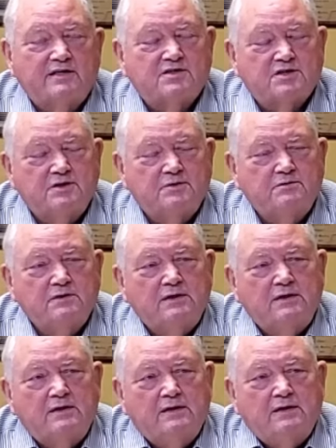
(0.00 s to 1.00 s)
school.
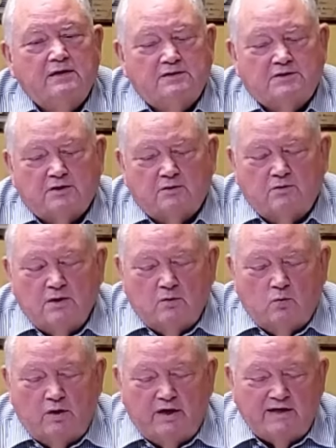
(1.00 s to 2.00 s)
So
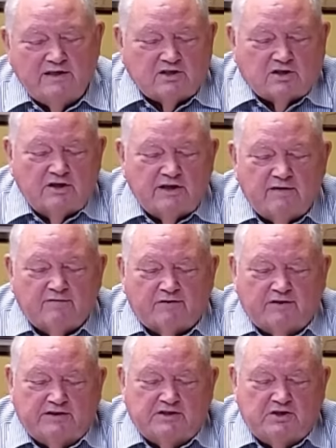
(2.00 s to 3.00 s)
we're not just looking for
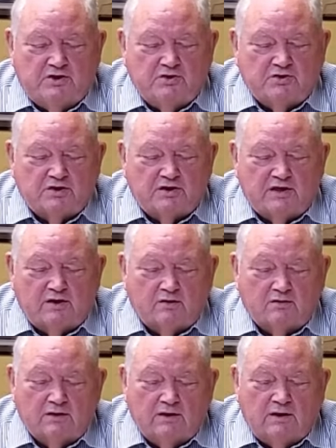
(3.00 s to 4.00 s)
an excuse to
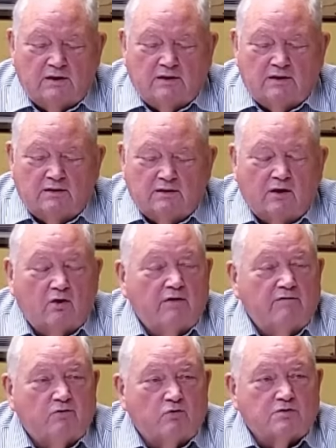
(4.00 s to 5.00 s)
call law
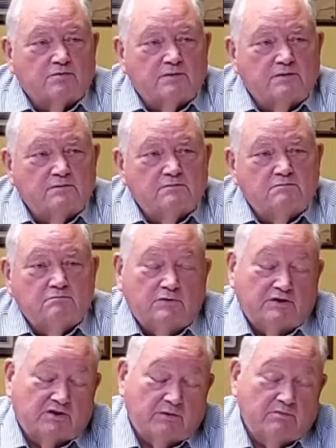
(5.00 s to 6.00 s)
enforcement,
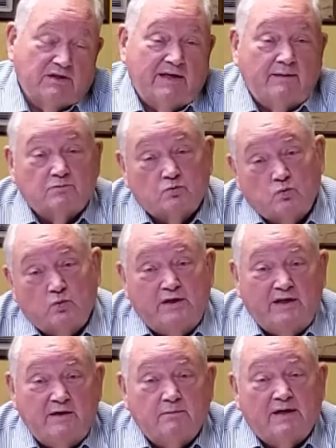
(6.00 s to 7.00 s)
but sometimes we
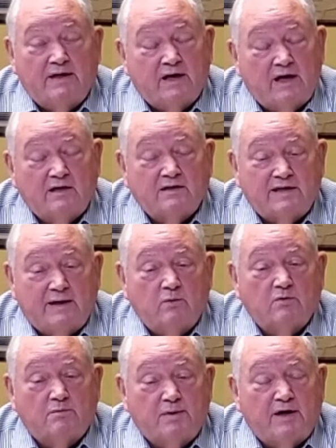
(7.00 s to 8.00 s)
need to make contact
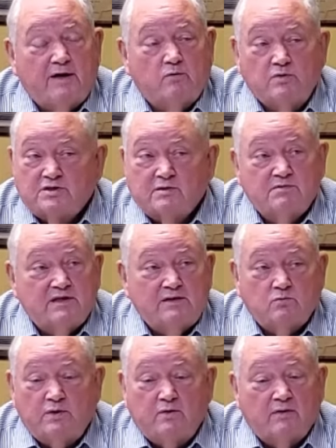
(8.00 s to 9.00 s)
with a parent. Well,
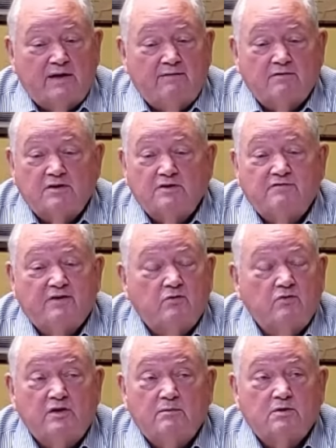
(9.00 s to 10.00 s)
sometimes we don't have a good
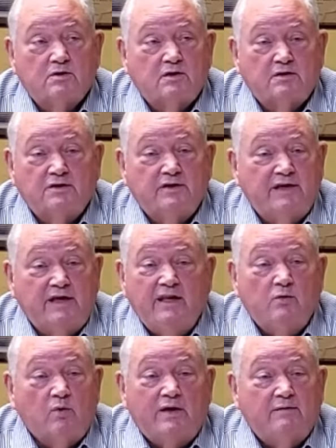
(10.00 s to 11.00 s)
phone number or a good any
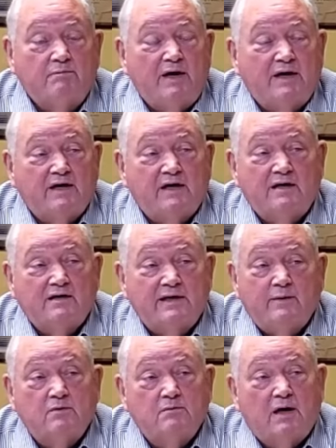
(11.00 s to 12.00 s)
way of making
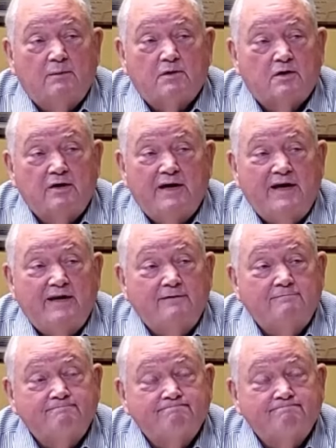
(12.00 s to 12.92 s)
contact with mom or daddy.